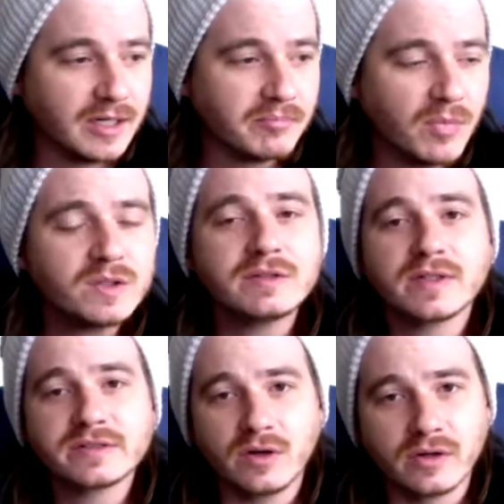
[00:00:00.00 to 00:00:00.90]
most of
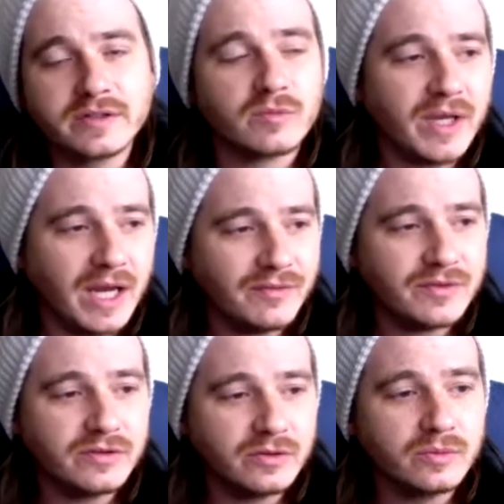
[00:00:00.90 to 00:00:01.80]
us aren't, and we have
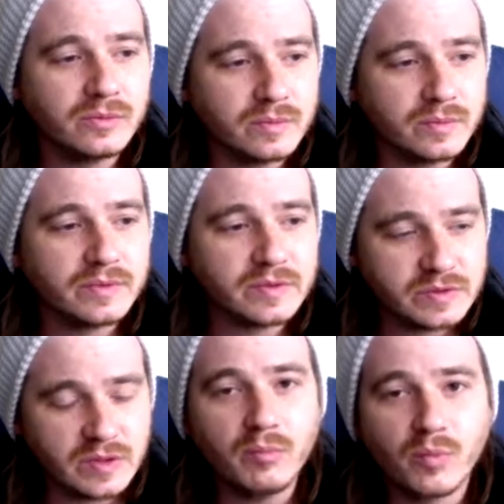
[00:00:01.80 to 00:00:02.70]
to do
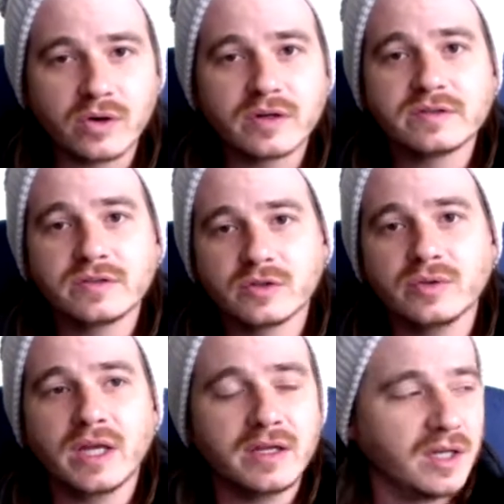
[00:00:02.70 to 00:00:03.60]
some work to
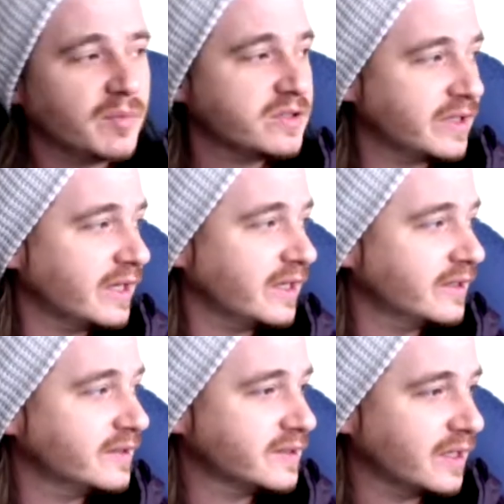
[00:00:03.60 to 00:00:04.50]
create an image that
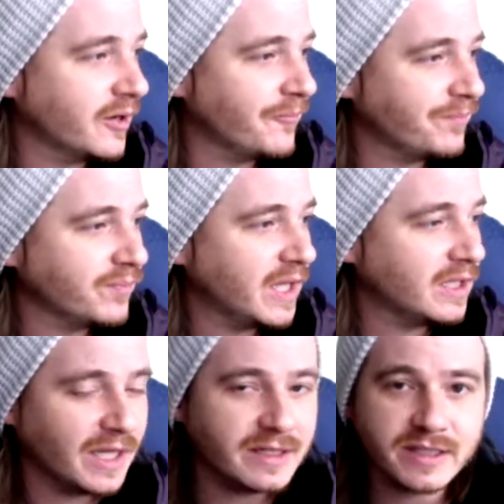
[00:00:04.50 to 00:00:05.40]
is,
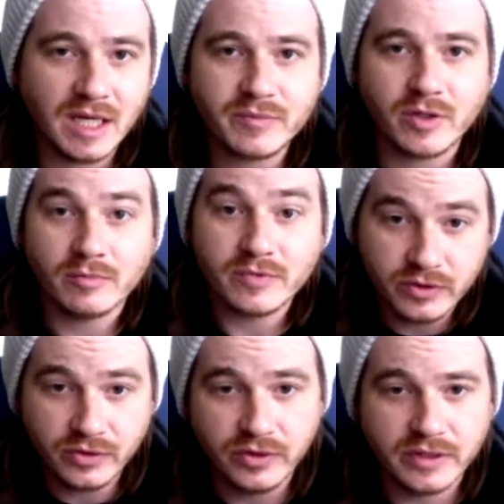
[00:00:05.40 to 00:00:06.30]
in landscape terms,
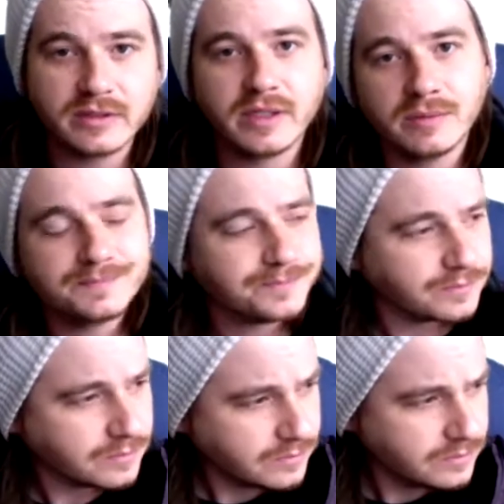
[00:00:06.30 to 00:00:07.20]
good, you know.
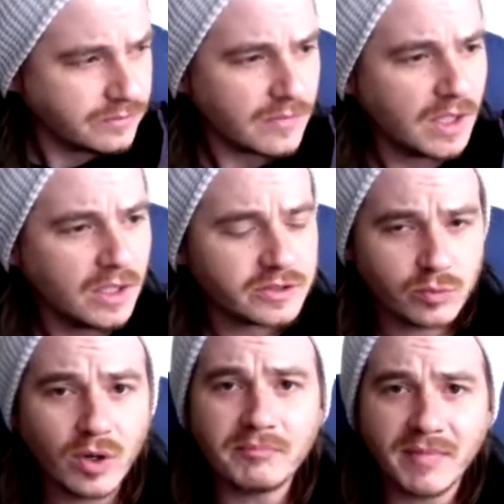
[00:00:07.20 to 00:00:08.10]

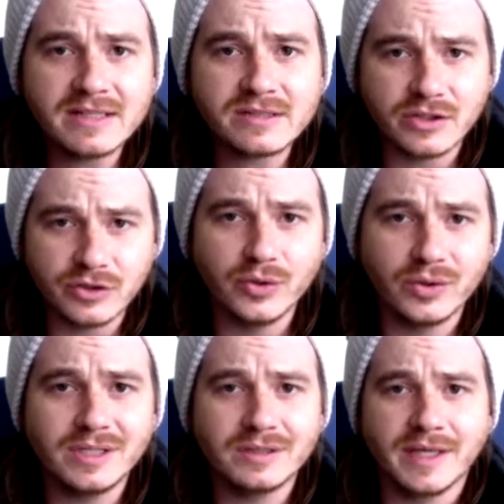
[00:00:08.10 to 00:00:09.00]
So what makes
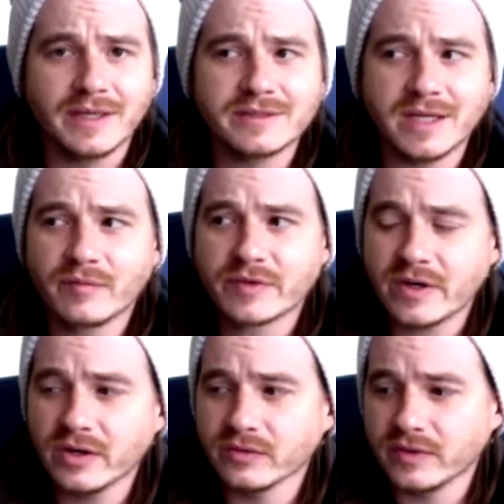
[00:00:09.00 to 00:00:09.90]
good landscape
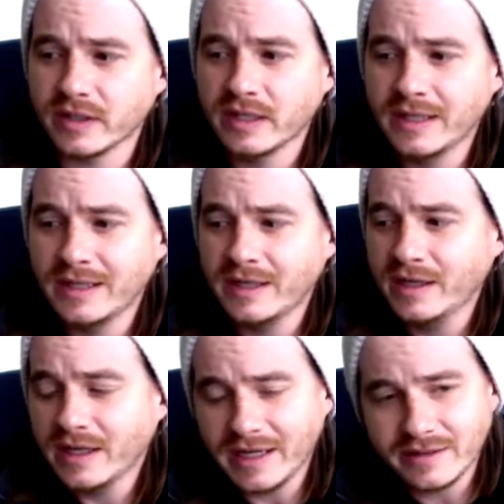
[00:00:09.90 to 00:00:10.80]
photography?
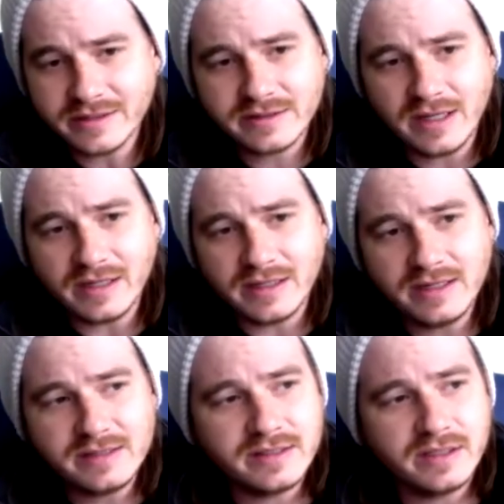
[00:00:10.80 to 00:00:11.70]
And that's not an
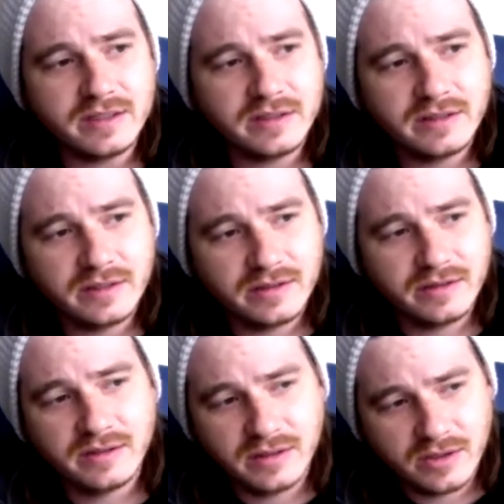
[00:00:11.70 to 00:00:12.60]
easy
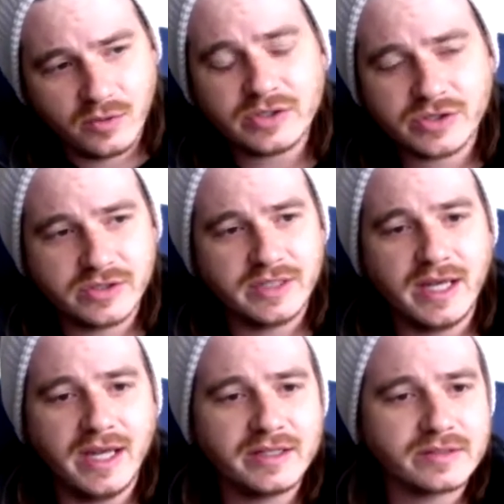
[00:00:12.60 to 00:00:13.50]
question
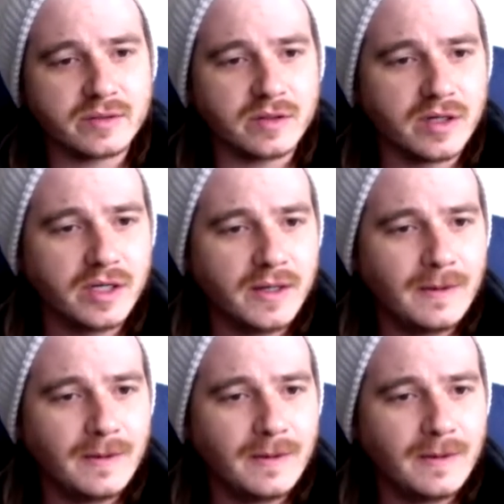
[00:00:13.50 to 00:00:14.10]
to answer,